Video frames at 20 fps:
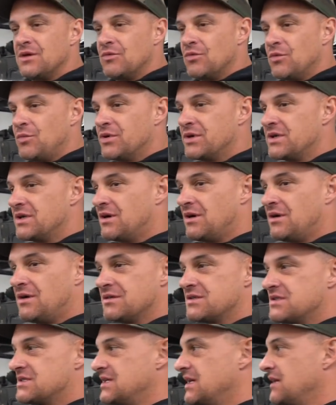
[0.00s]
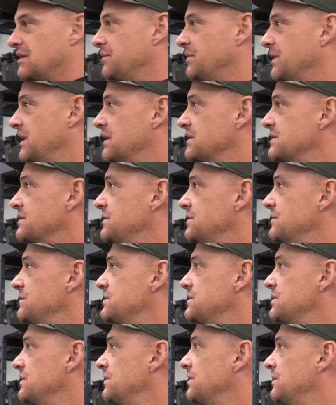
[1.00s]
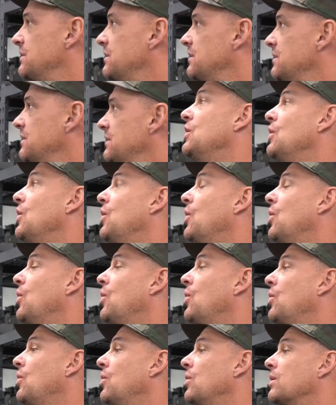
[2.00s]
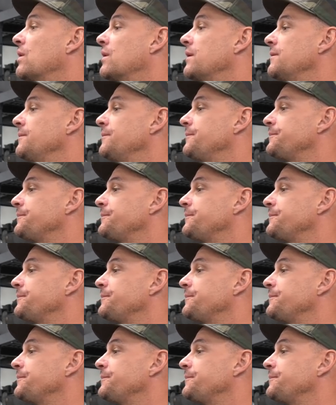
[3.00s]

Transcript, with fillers: We'll put it all in the saddlebags too, so. Or